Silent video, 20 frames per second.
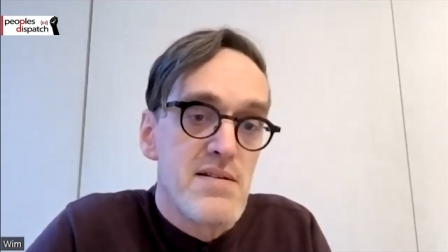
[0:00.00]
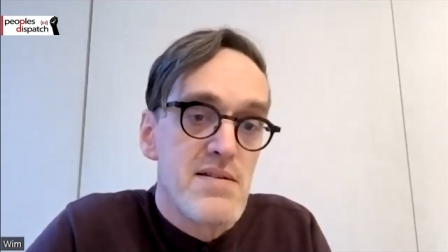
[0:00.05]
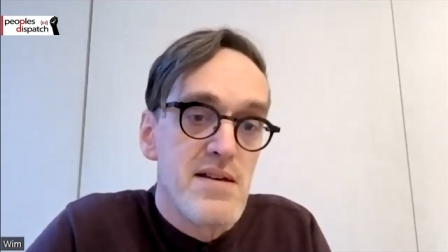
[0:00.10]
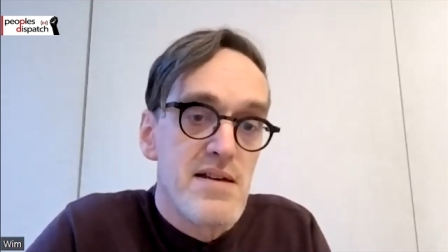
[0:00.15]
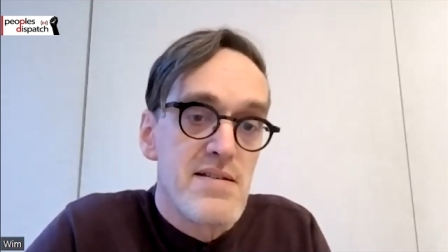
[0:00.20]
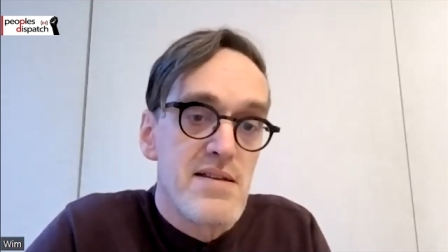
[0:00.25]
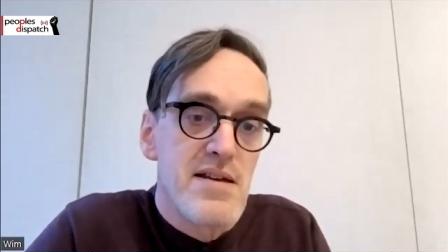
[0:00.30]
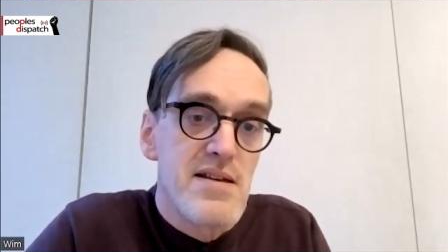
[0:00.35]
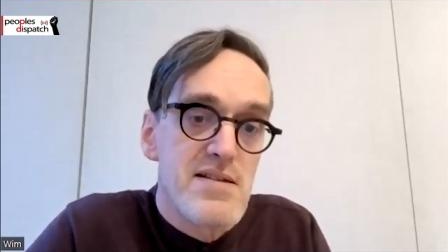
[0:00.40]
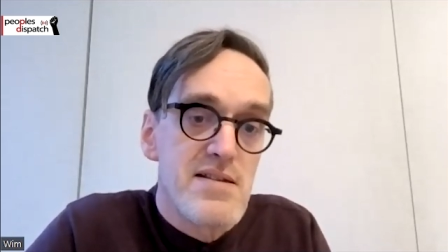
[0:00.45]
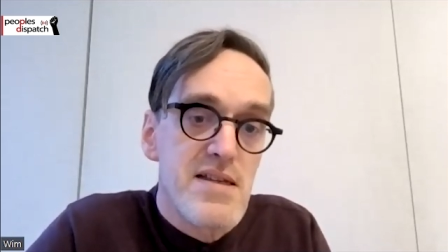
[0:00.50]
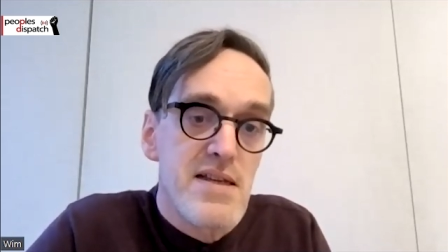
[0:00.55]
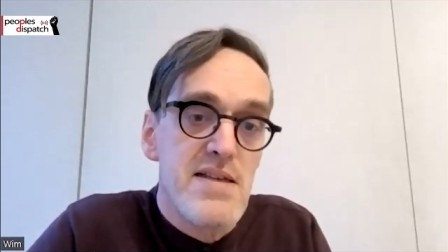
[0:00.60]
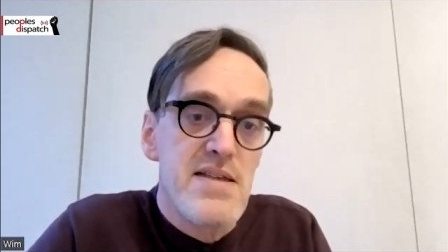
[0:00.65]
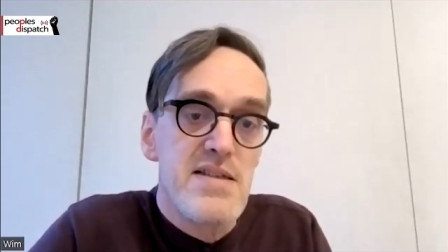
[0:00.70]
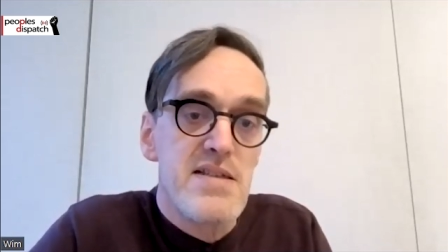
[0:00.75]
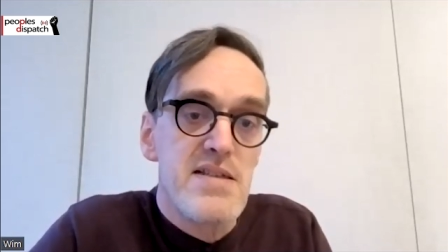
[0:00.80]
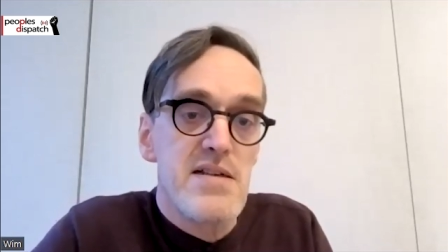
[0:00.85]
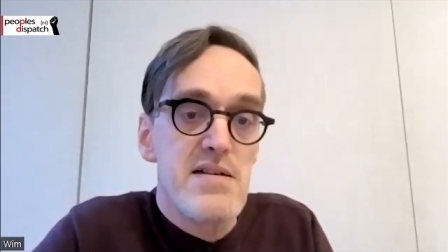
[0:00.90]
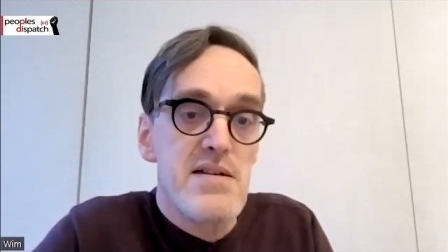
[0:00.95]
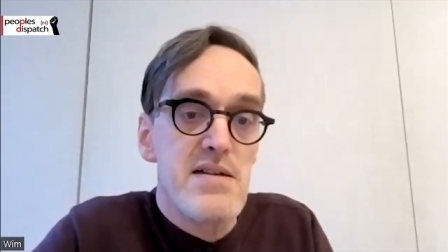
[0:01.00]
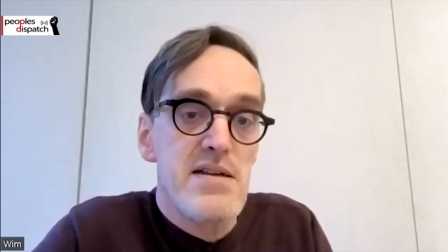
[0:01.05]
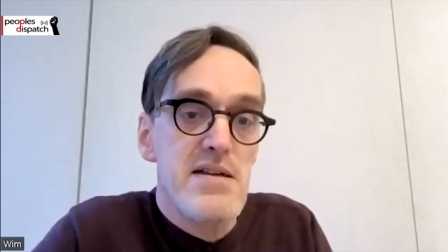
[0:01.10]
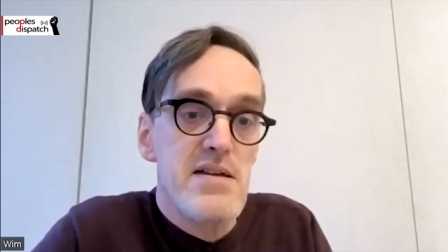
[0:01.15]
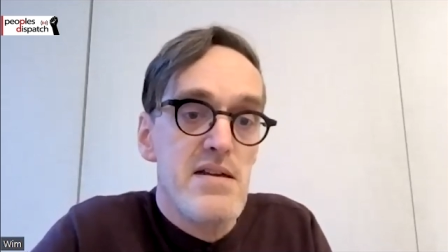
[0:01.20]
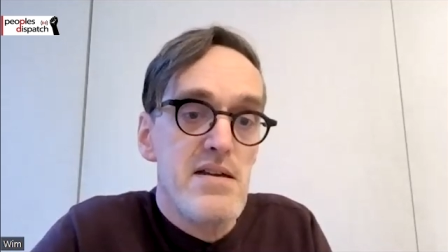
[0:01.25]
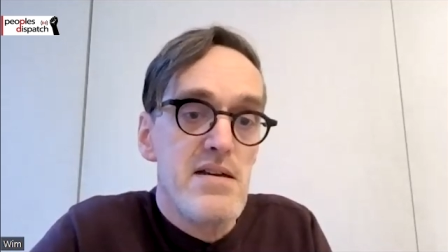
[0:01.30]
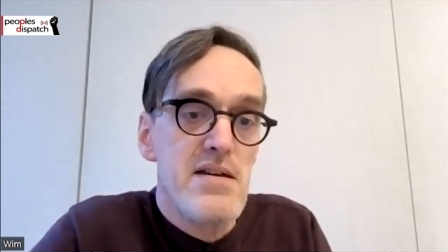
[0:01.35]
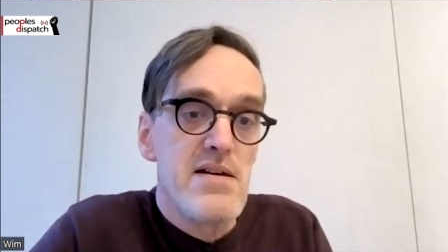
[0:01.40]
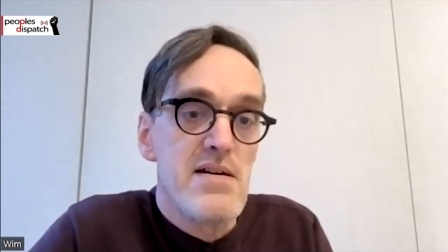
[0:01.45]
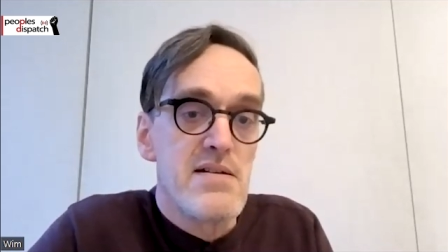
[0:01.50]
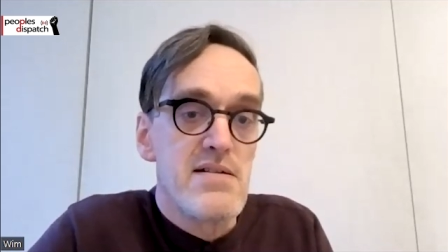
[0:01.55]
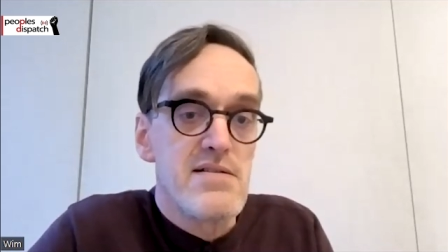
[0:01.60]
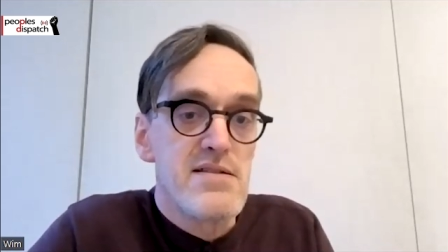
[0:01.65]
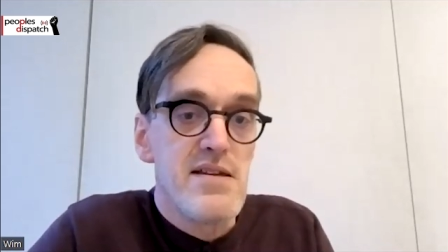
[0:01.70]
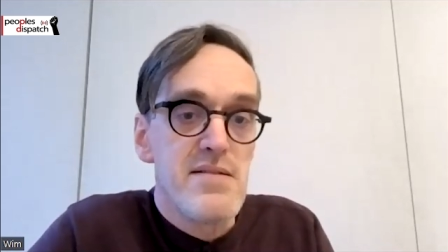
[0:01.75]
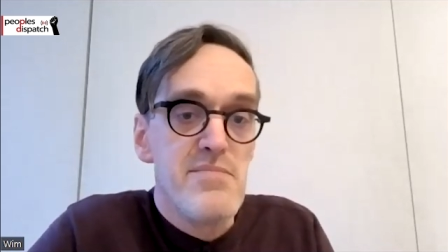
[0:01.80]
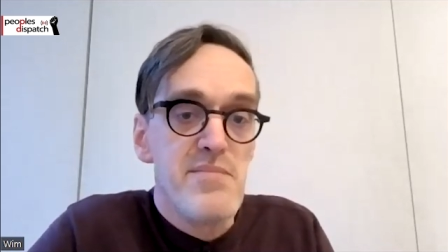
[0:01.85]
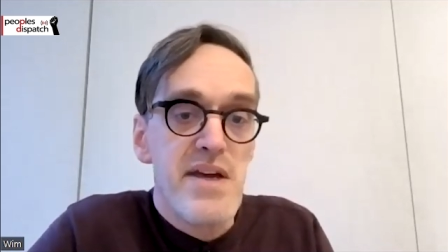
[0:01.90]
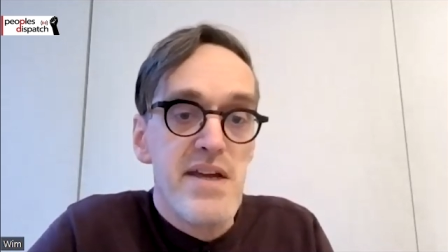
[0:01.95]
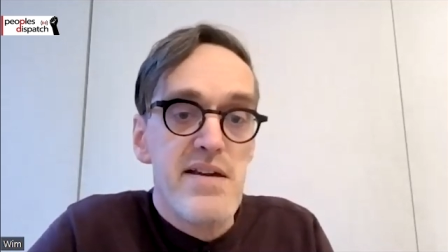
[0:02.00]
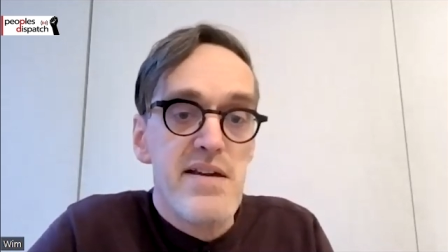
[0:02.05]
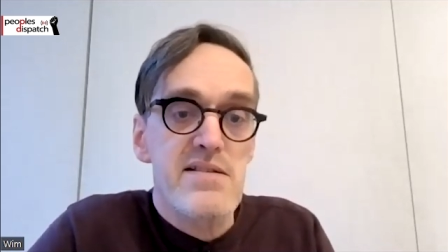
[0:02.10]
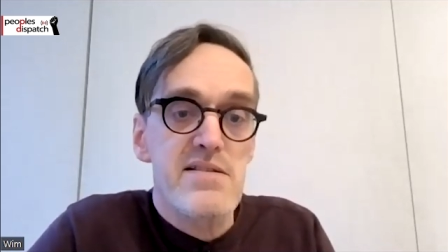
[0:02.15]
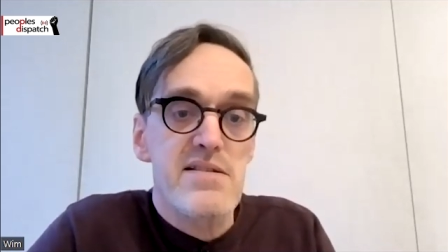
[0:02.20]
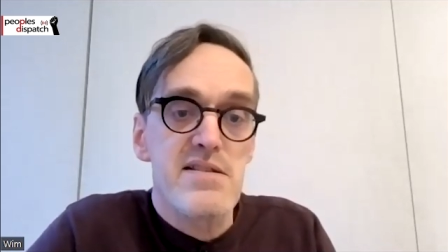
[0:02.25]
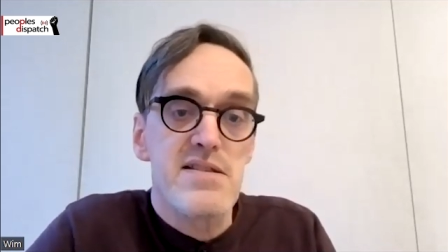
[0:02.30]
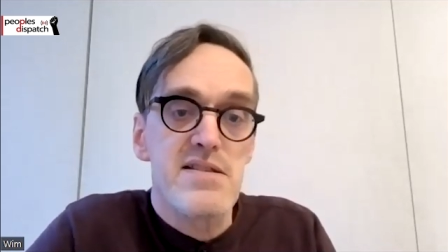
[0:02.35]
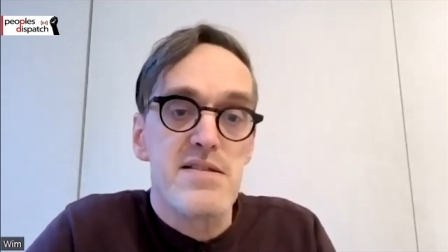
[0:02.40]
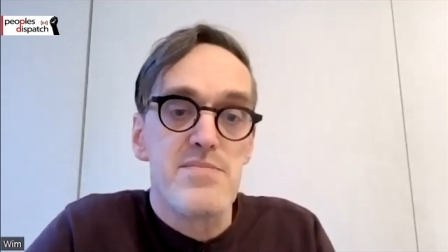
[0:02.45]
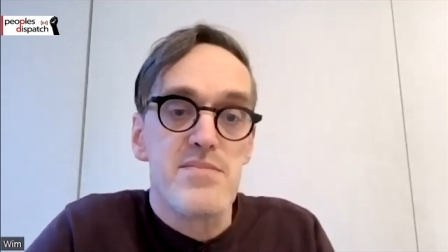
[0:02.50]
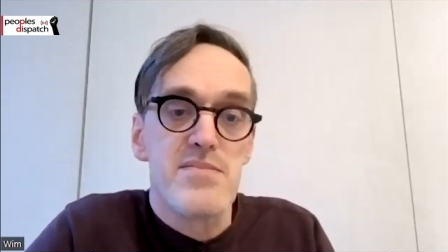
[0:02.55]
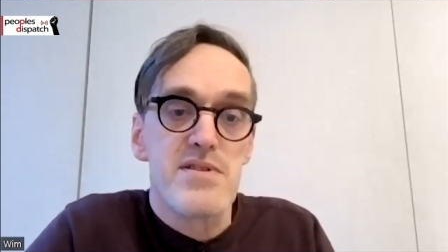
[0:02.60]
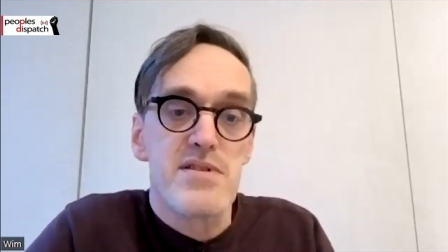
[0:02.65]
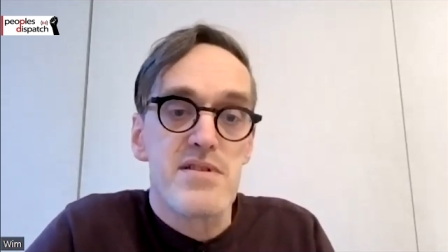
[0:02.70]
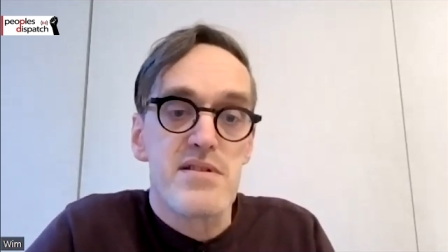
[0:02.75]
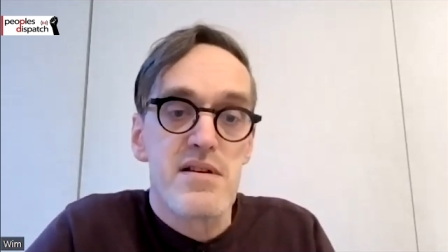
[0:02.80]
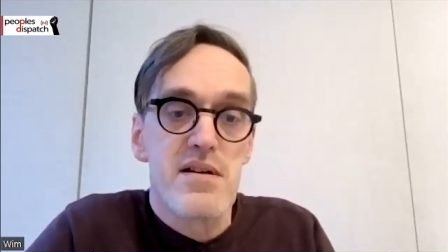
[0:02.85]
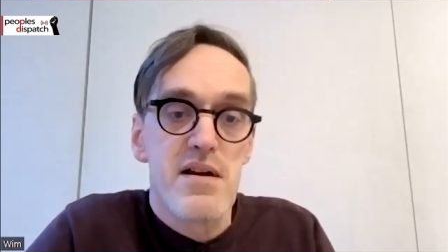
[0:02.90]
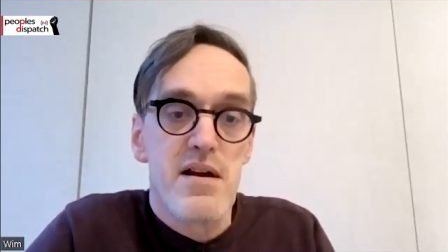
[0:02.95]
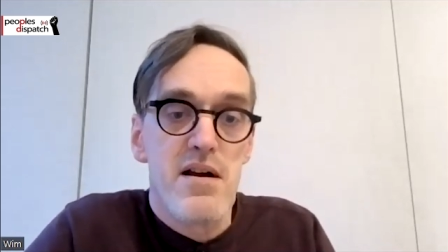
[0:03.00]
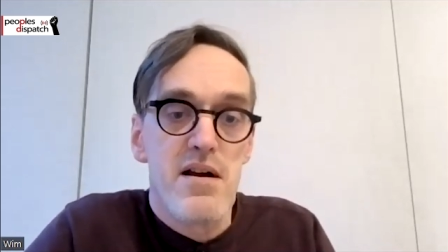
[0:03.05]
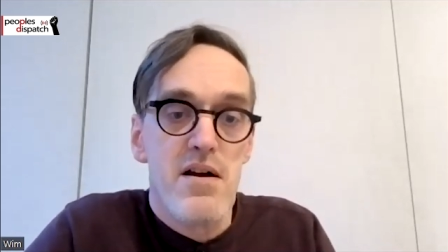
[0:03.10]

that essentially the mechanisms